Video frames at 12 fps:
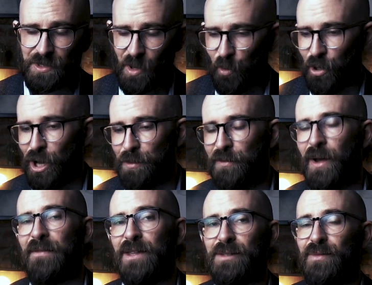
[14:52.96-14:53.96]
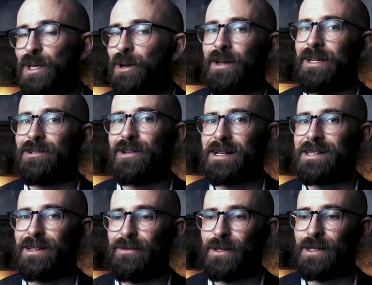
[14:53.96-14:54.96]
So I really hope you found this video
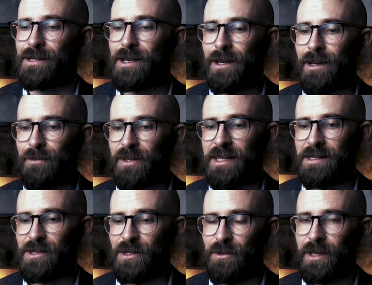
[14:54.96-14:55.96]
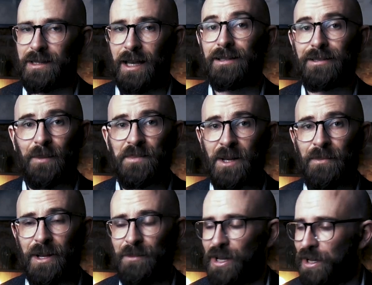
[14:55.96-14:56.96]
interesting. If you did, please do hit that thumbs up
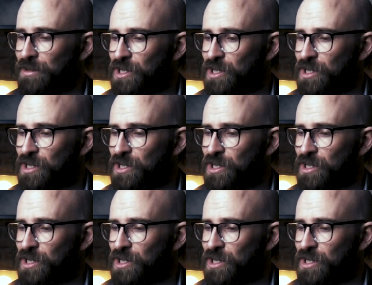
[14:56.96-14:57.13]
button below.